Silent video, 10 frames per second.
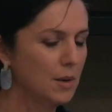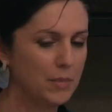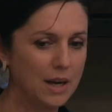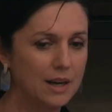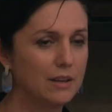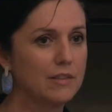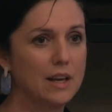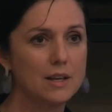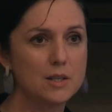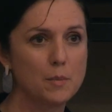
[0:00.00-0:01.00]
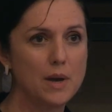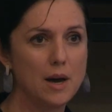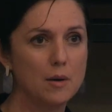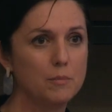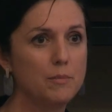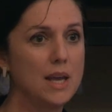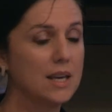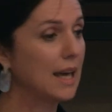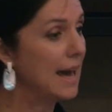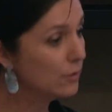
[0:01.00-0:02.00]
Part of that is about being
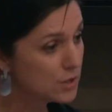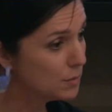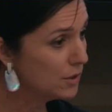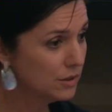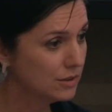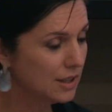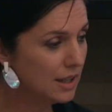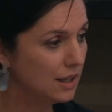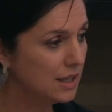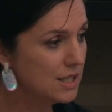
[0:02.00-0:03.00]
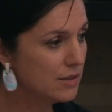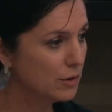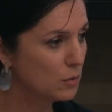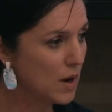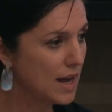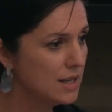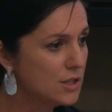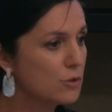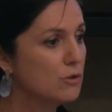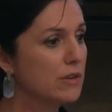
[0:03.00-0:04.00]
accountable in different ways
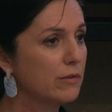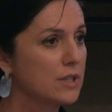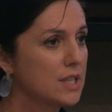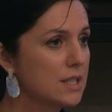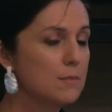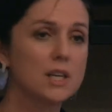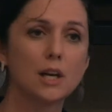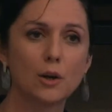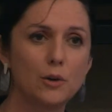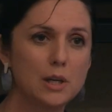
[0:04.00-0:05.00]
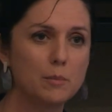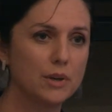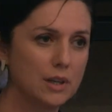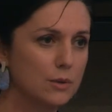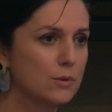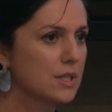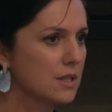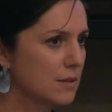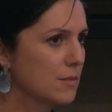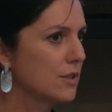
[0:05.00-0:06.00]
through different systems, including political systems.